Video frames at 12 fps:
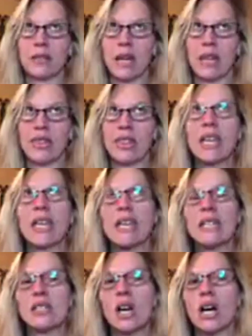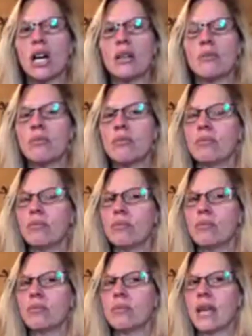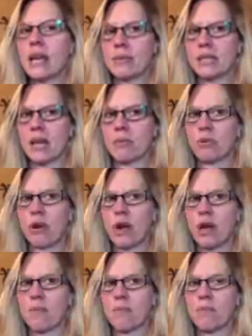I think it is on Amazon Prime,